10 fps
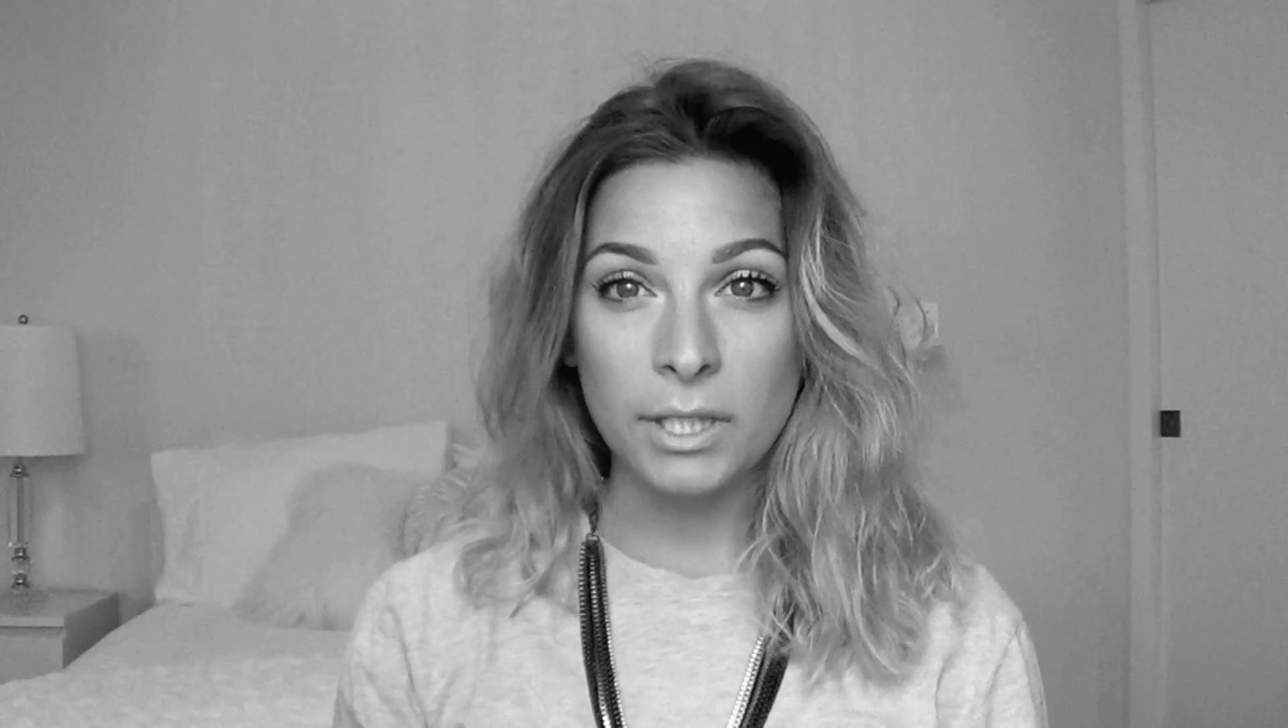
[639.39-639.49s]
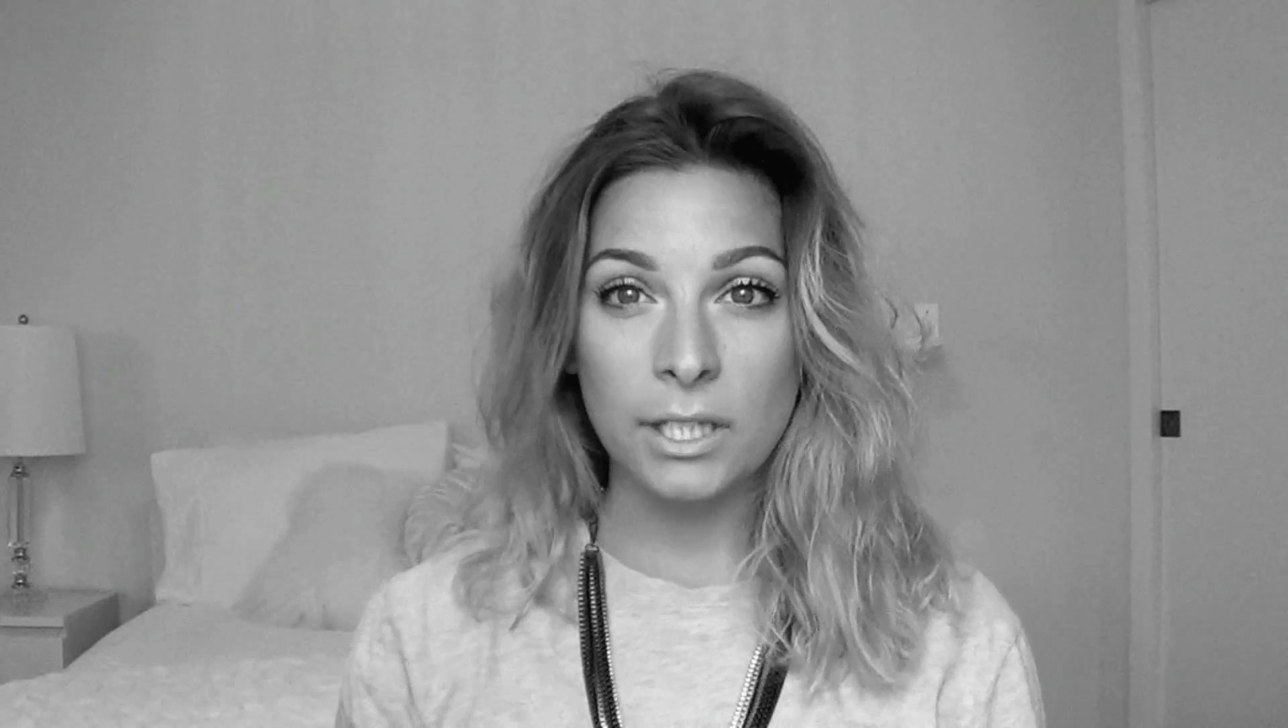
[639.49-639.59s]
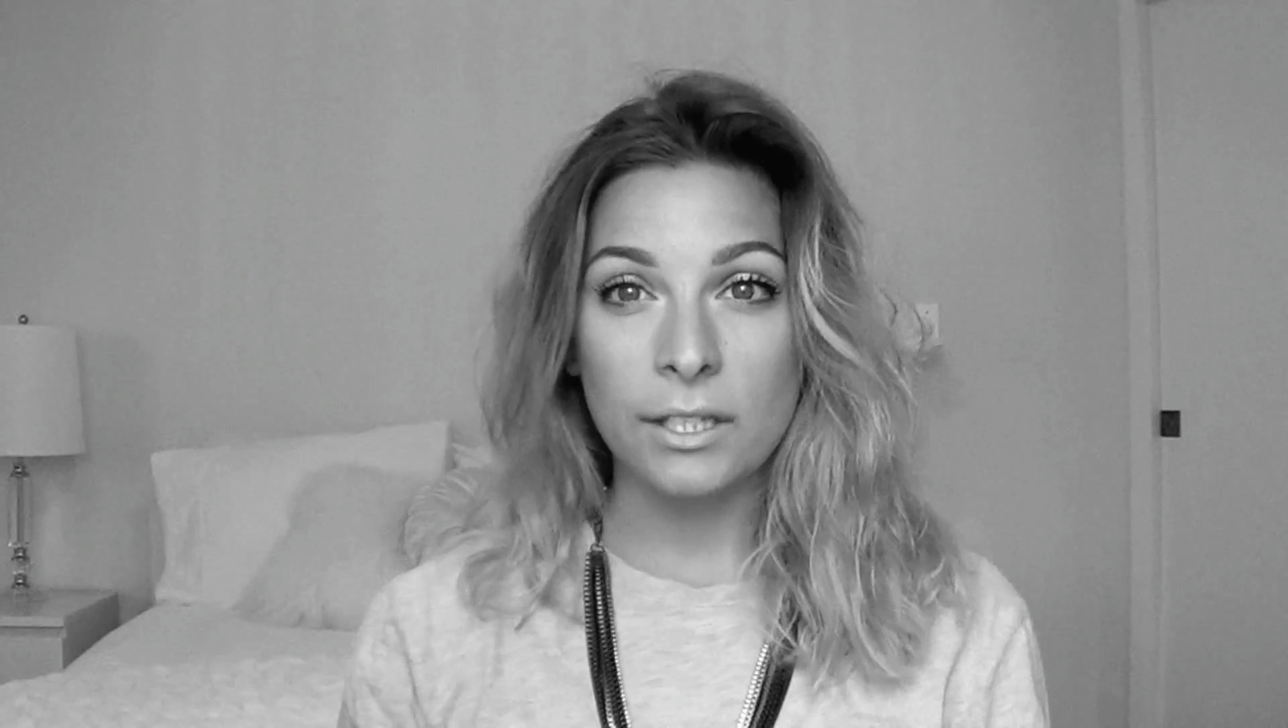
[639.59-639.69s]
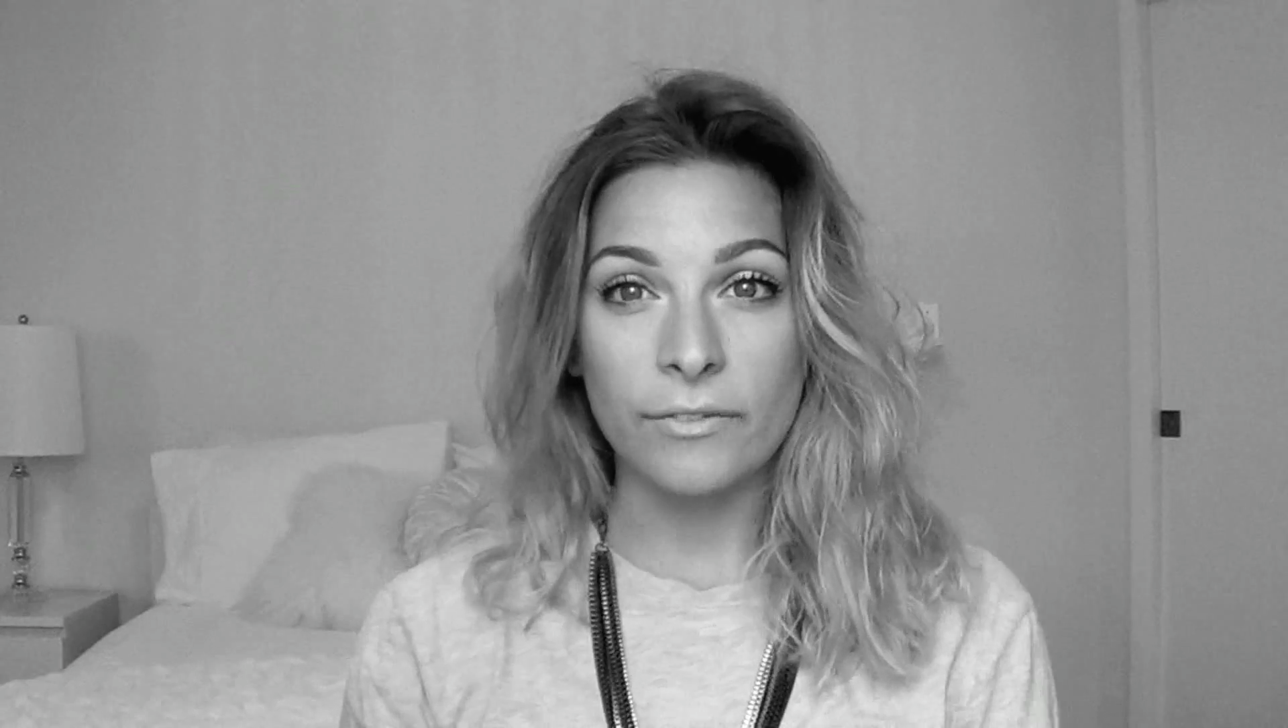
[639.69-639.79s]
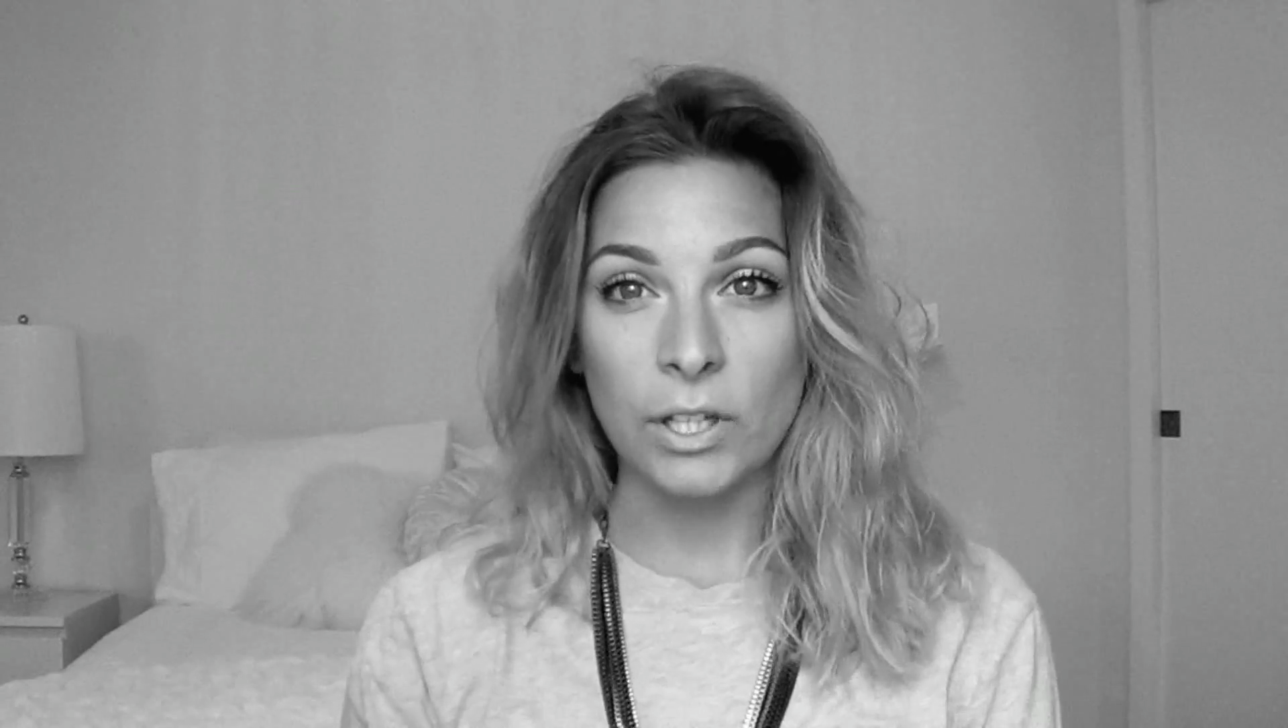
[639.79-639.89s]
me